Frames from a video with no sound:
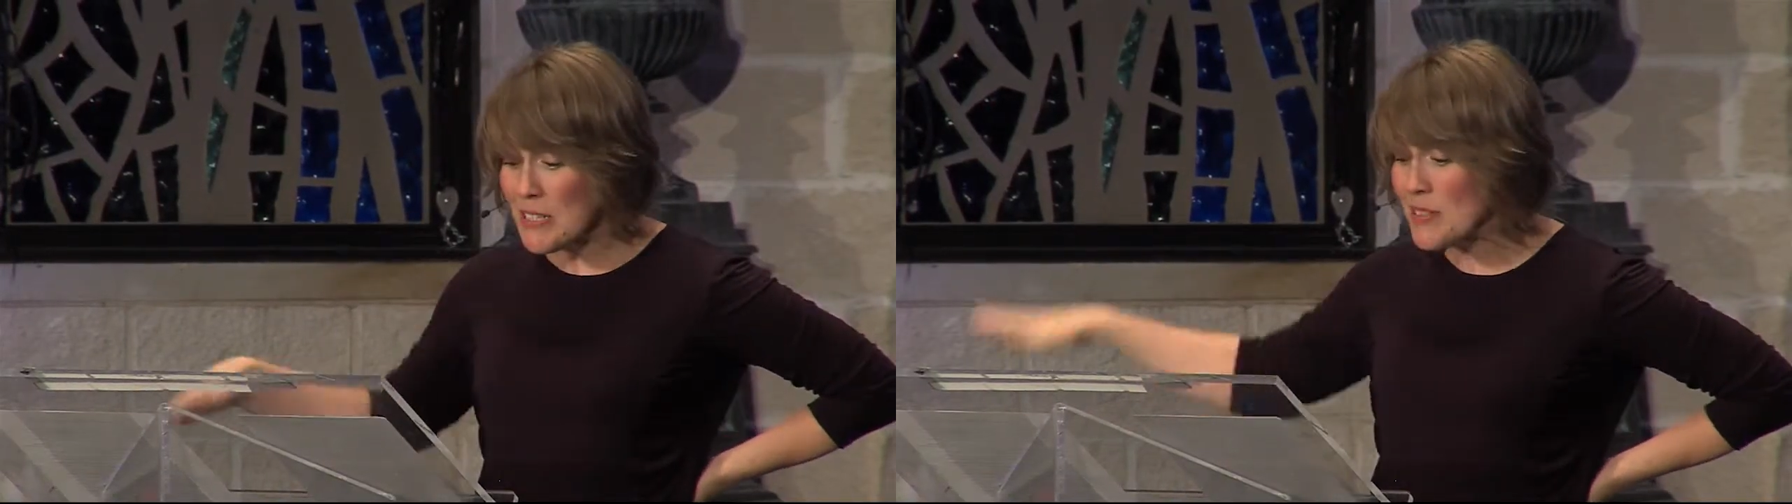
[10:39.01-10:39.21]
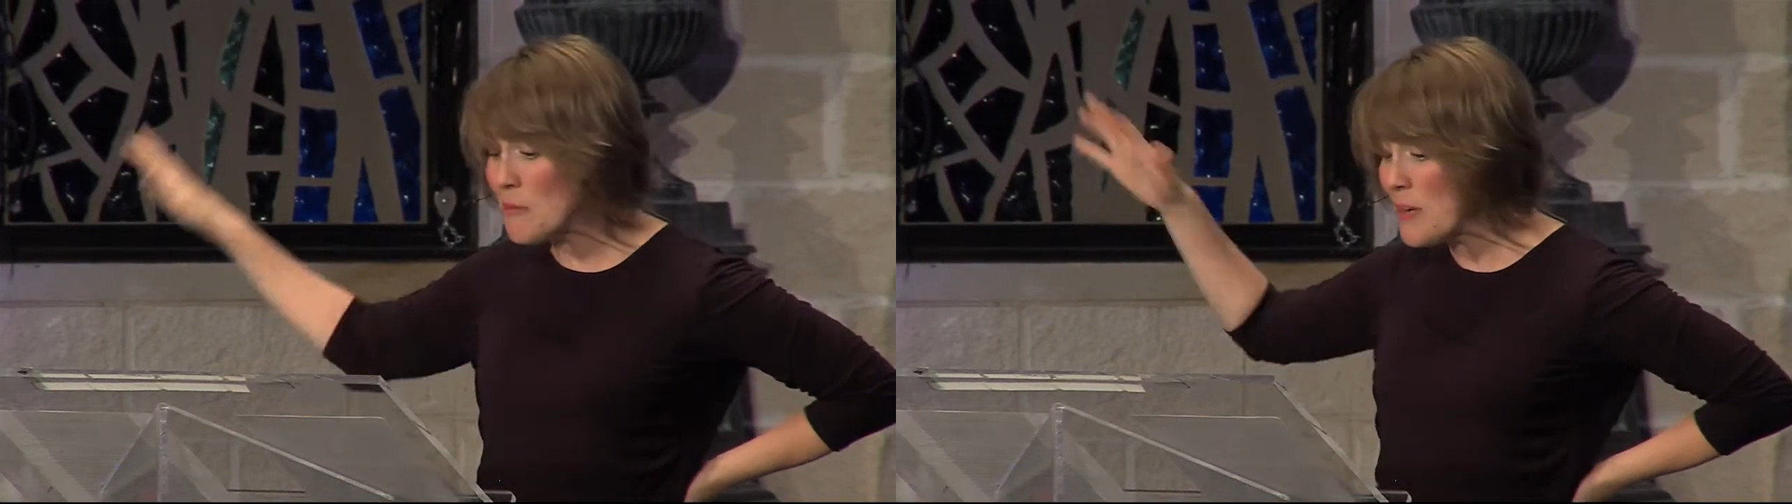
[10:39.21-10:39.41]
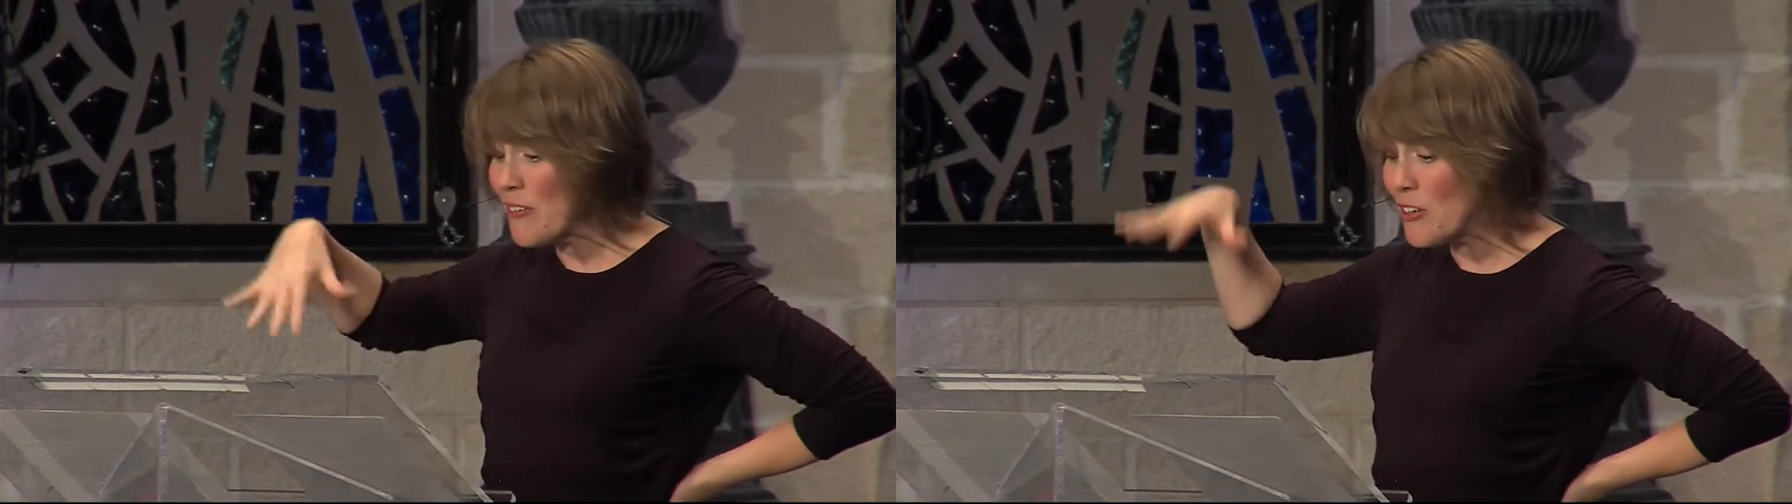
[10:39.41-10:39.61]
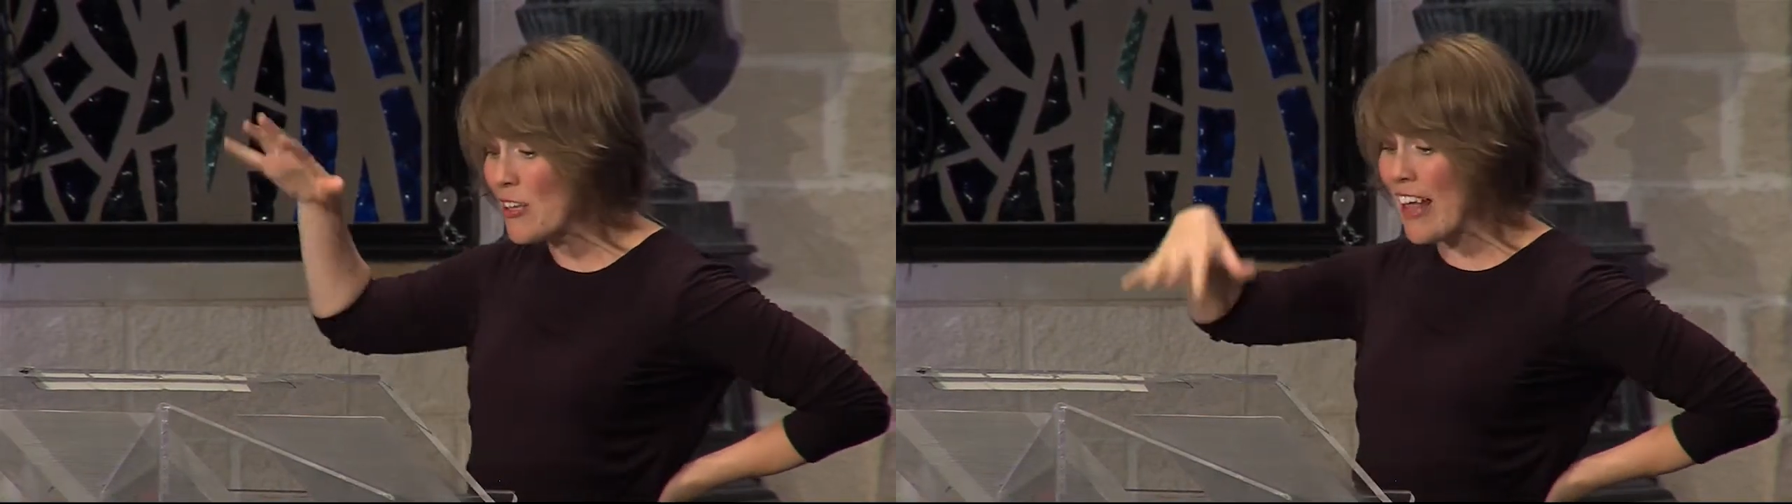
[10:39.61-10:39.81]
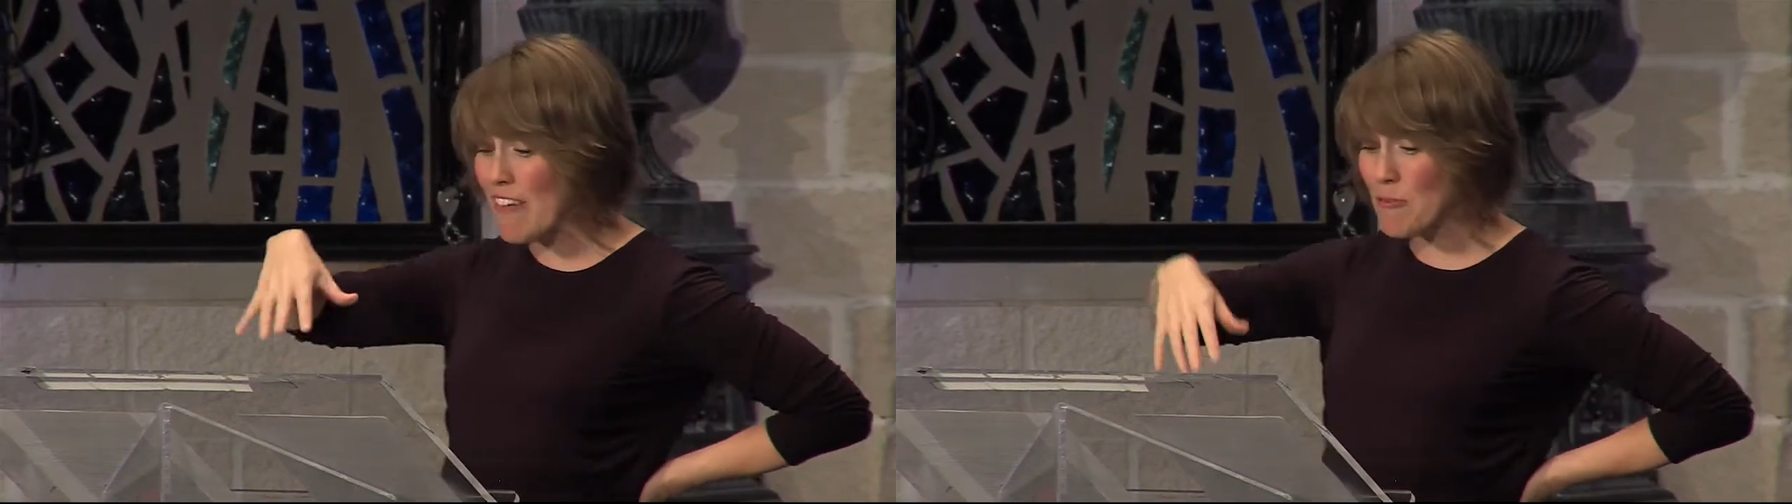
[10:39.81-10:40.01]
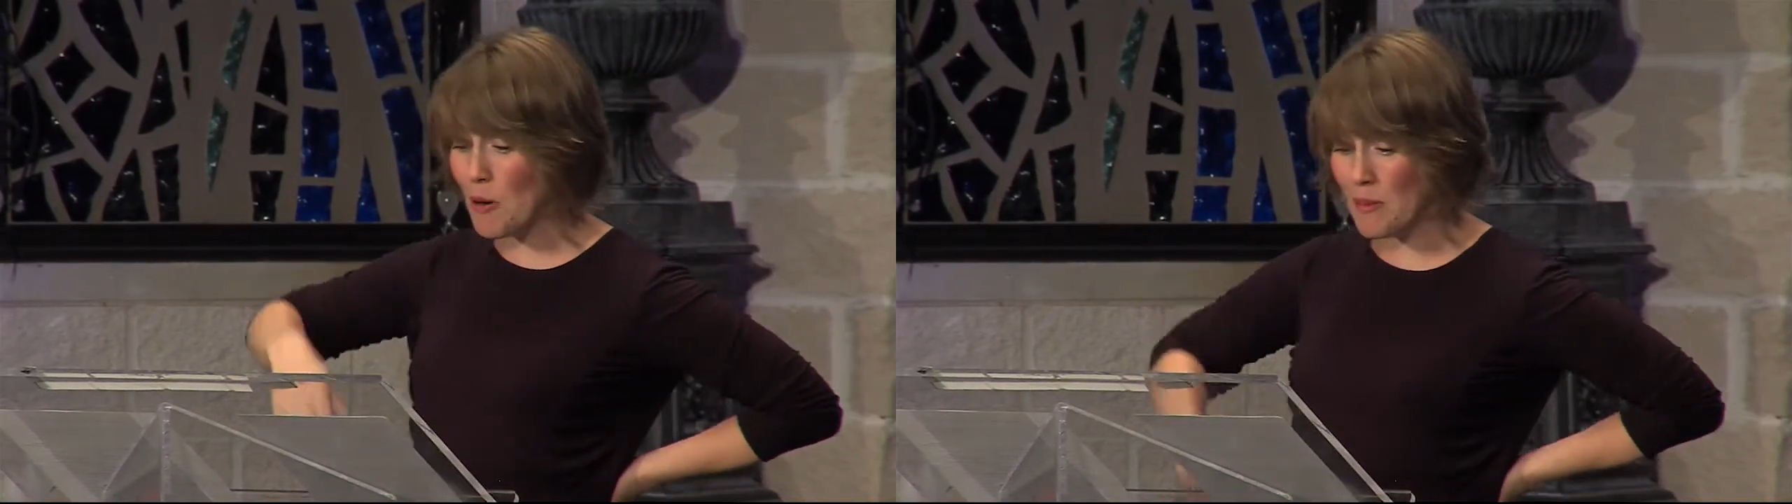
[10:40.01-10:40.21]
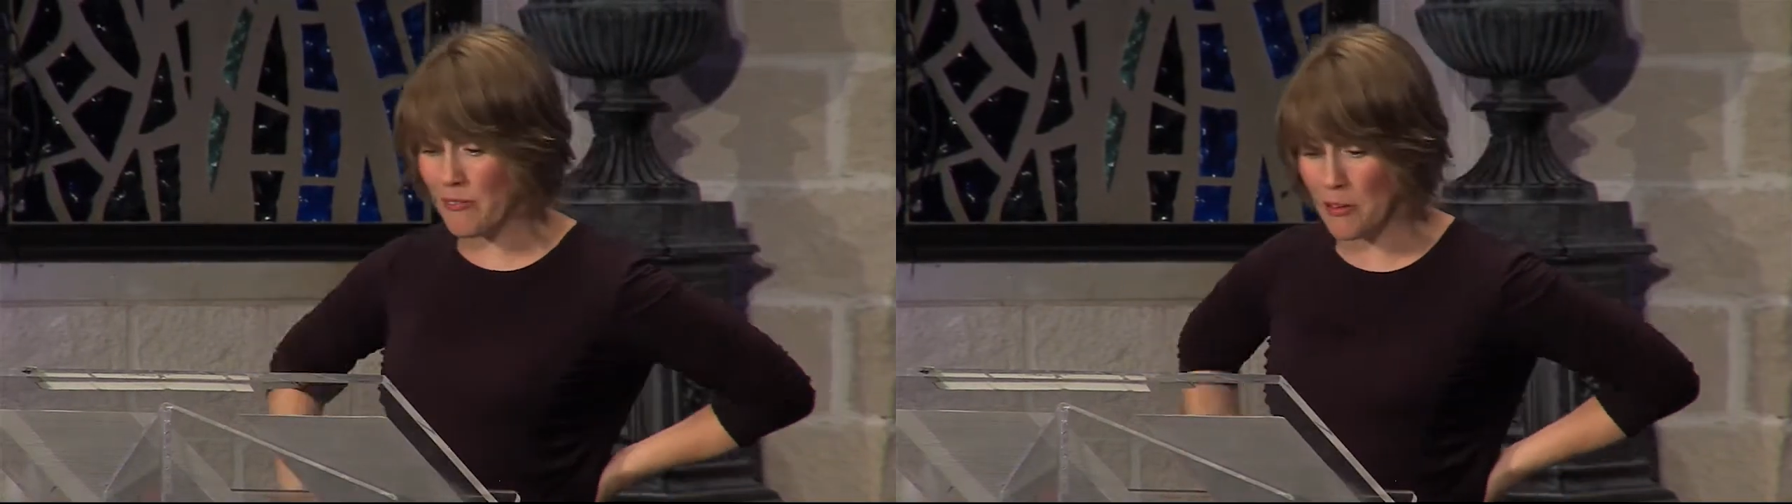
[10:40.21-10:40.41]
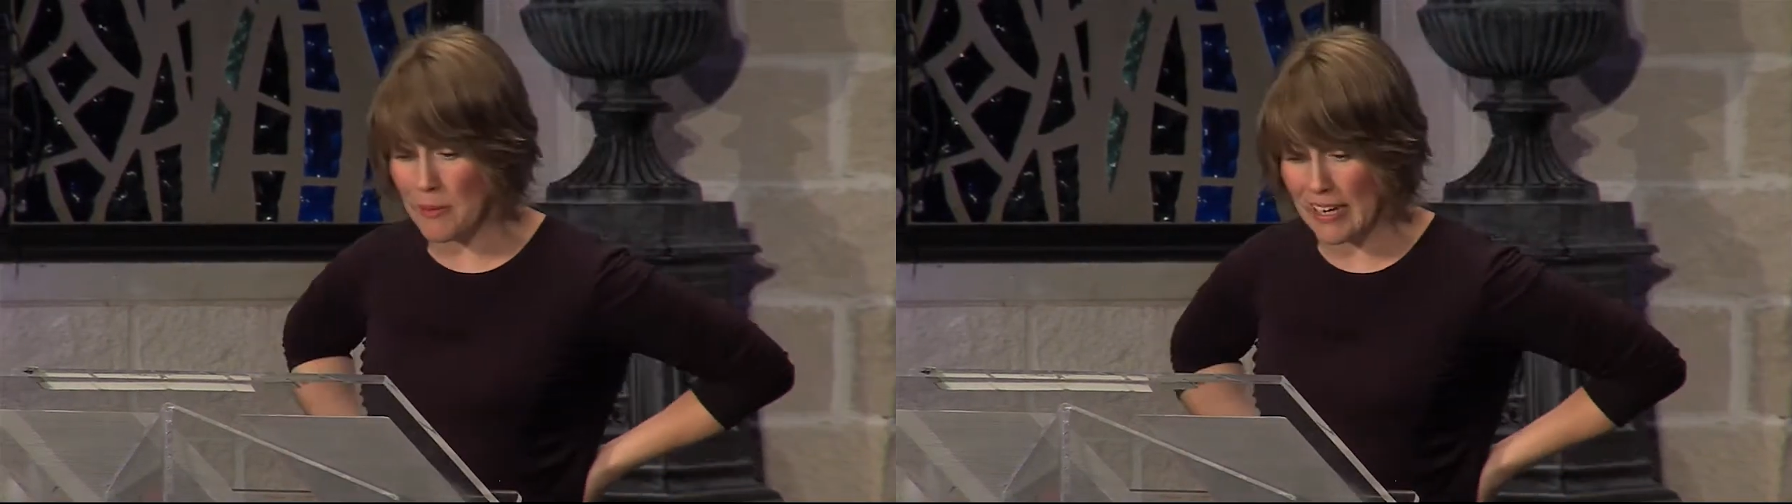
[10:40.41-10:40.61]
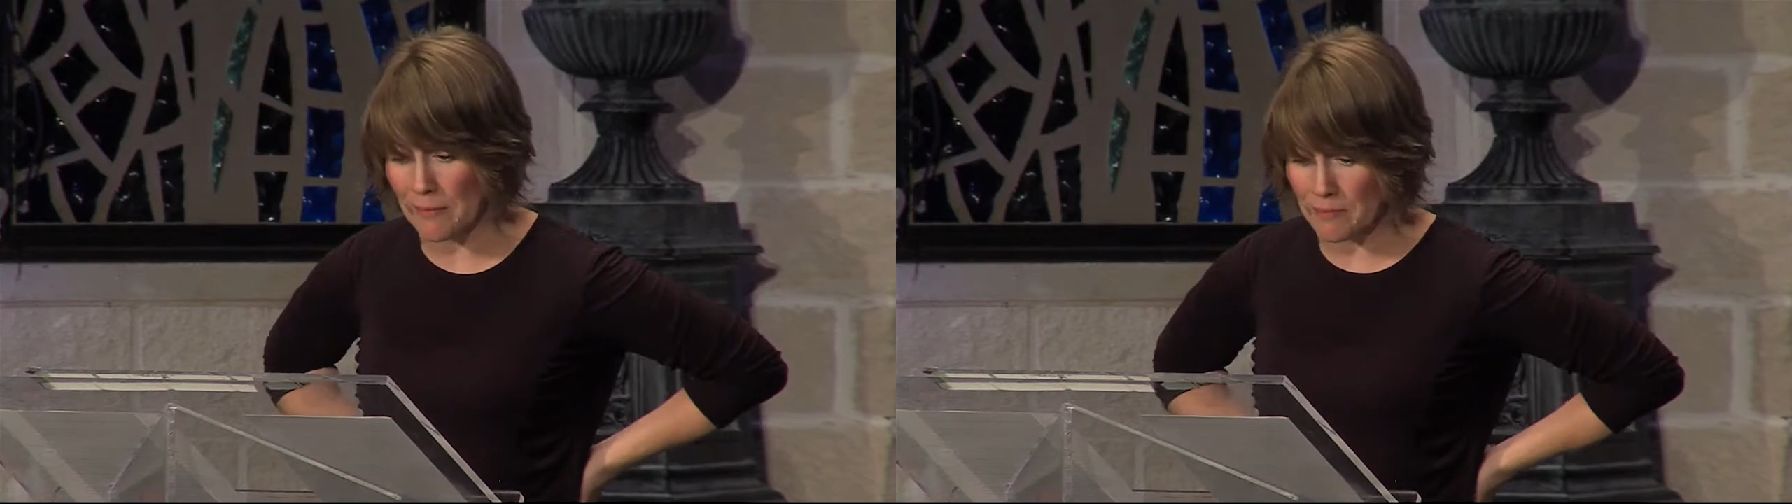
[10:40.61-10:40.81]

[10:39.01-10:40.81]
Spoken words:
was a pivotal life moment for me.